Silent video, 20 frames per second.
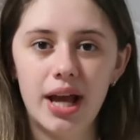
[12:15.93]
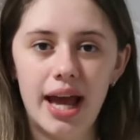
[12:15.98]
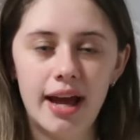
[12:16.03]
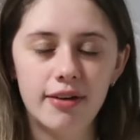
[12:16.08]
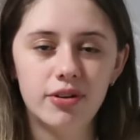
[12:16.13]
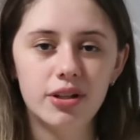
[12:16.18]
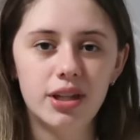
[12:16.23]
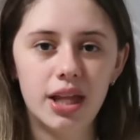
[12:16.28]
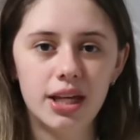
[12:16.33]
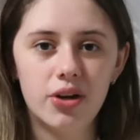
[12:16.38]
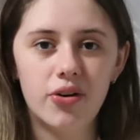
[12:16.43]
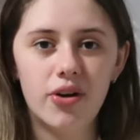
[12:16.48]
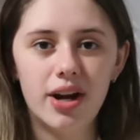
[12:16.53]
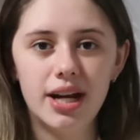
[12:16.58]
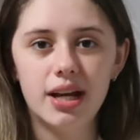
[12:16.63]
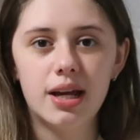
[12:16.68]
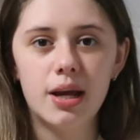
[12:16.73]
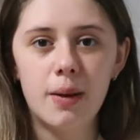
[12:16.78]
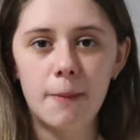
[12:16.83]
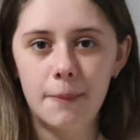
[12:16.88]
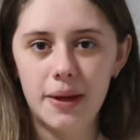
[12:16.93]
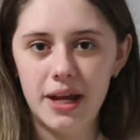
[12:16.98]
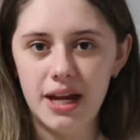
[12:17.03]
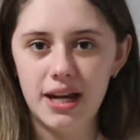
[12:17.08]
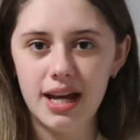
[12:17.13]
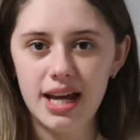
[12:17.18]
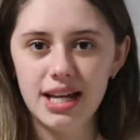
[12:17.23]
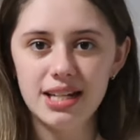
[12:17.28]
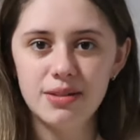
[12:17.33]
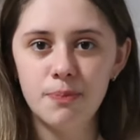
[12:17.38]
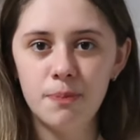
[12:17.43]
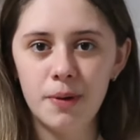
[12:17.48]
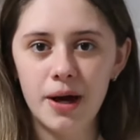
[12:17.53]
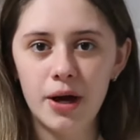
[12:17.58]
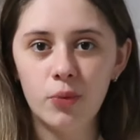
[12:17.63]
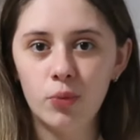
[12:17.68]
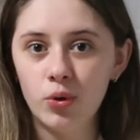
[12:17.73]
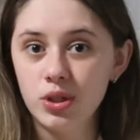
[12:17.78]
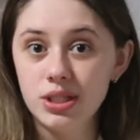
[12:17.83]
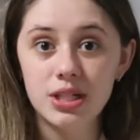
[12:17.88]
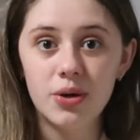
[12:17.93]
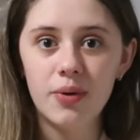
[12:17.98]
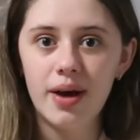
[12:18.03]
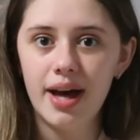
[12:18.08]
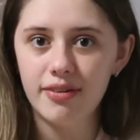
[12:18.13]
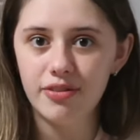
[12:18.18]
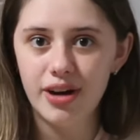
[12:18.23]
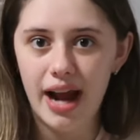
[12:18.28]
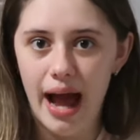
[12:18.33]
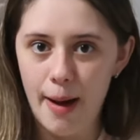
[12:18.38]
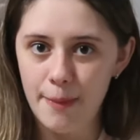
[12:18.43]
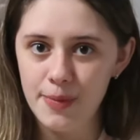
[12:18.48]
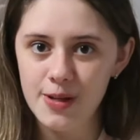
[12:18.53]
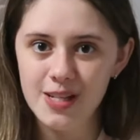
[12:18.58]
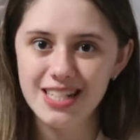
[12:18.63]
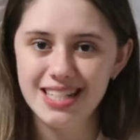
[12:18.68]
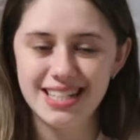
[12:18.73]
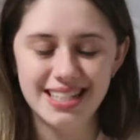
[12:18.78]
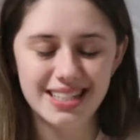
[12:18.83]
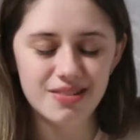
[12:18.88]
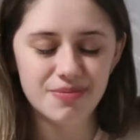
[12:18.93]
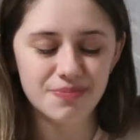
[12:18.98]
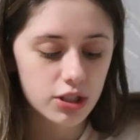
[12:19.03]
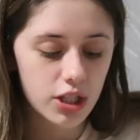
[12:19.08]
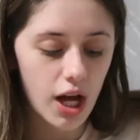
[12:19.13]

ever like going to compete it but we'll see whatever happens